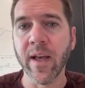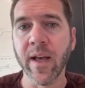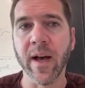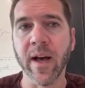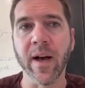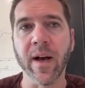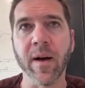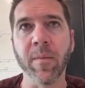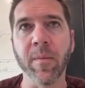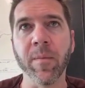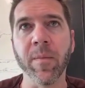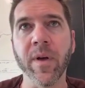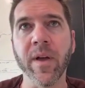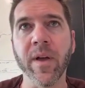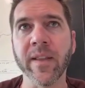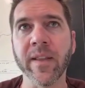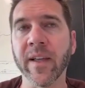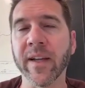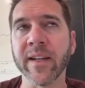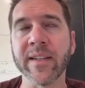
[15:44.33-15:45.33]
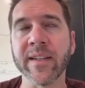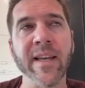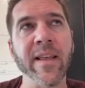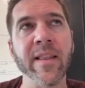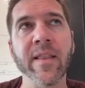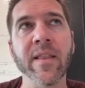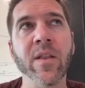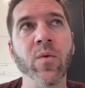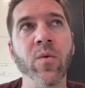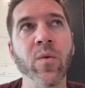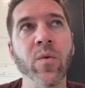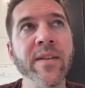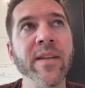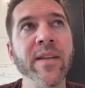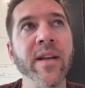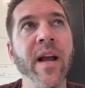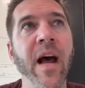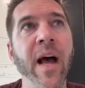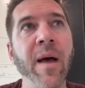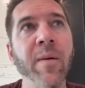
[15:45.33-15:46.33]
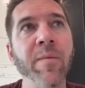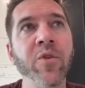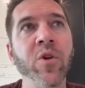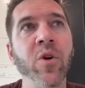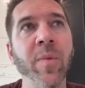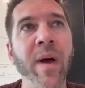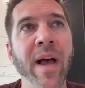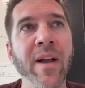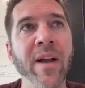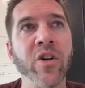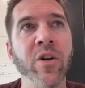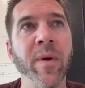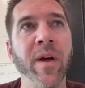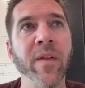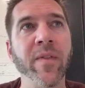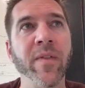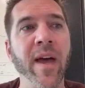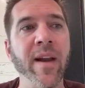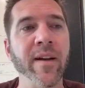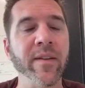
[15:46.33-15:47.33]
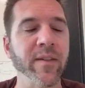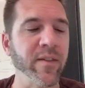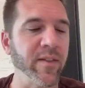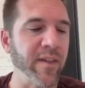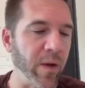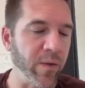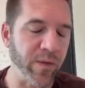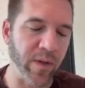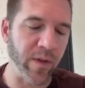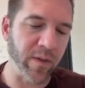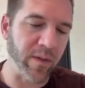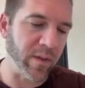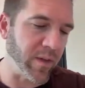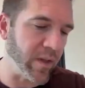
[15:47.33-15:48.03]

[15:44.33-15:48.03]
And like I said, the reason I'm so passionate about that is because I was at,